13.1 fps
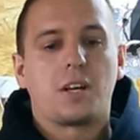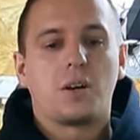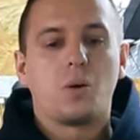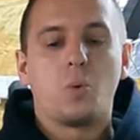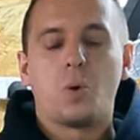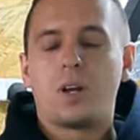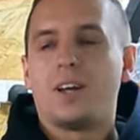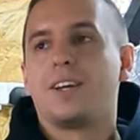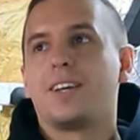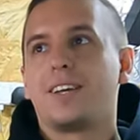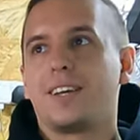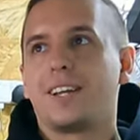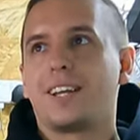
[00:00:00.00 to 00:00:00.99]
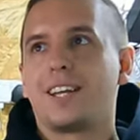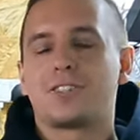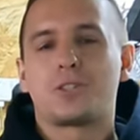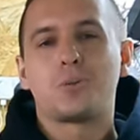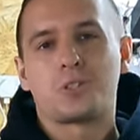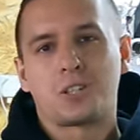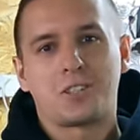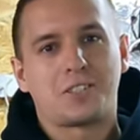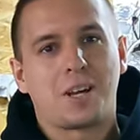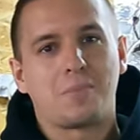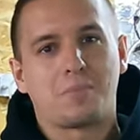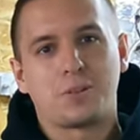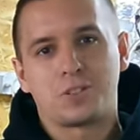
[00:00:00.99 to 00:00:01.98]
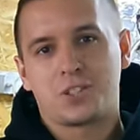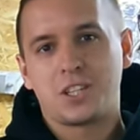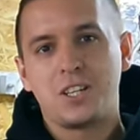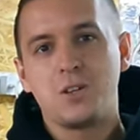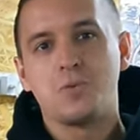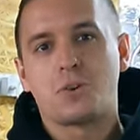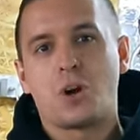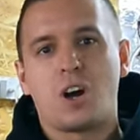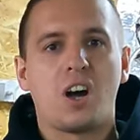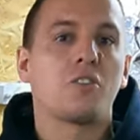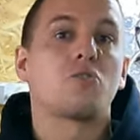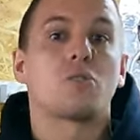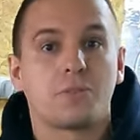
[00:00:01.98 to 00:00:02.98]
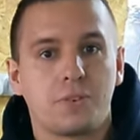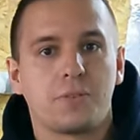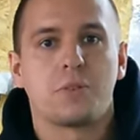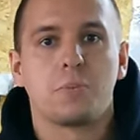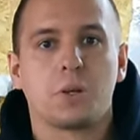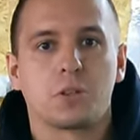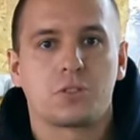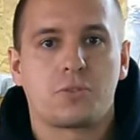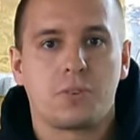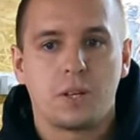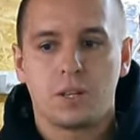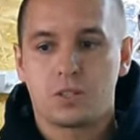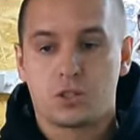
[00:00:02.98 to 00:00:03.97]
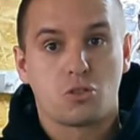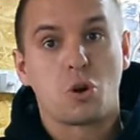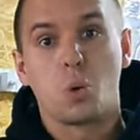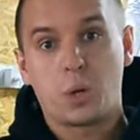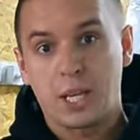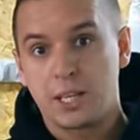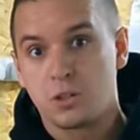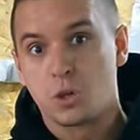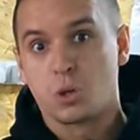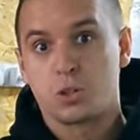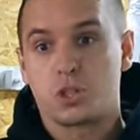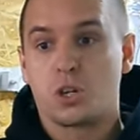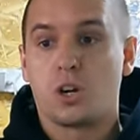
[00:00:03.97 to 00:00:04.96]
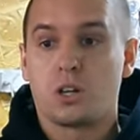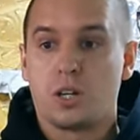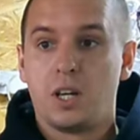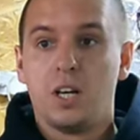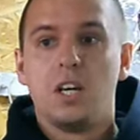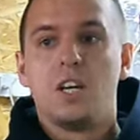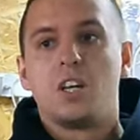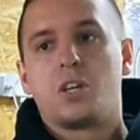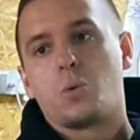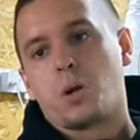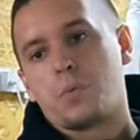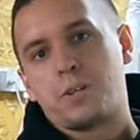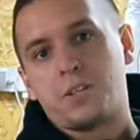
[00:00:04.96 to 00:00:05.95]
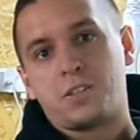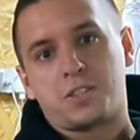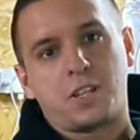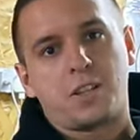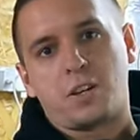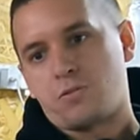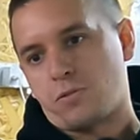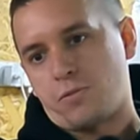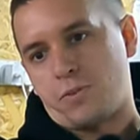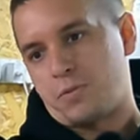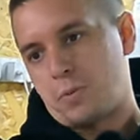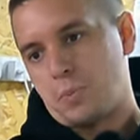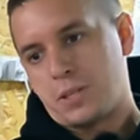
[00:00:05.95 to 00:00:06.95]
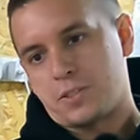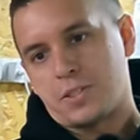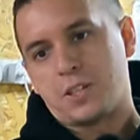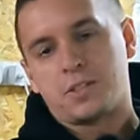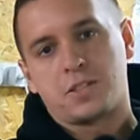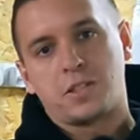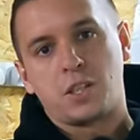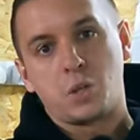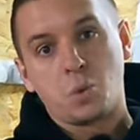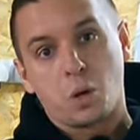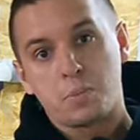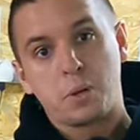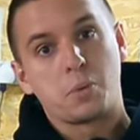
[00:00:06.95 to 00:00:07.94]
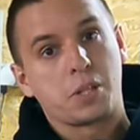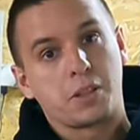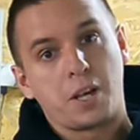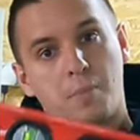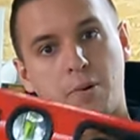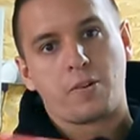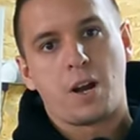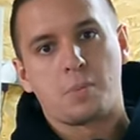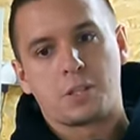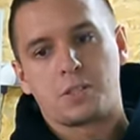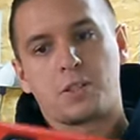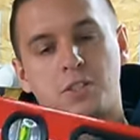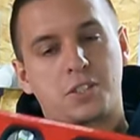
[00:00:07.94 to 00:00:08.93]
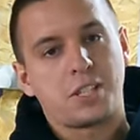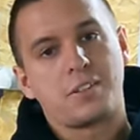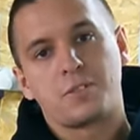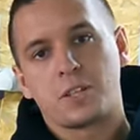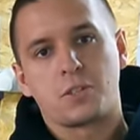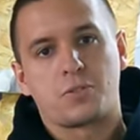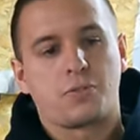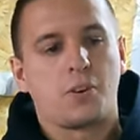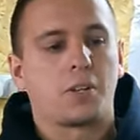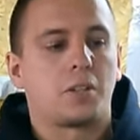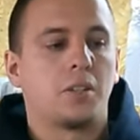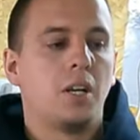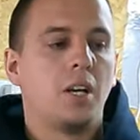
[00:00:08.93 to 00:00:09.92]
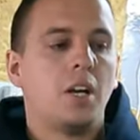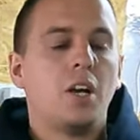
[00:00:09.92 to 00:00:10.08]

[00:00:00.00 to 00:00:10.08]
Now, let's use an example. Say you've got 150mm stroke in your shock. You want to be, say the 150mm is there today, you want to be within that parameter. Standard is fine.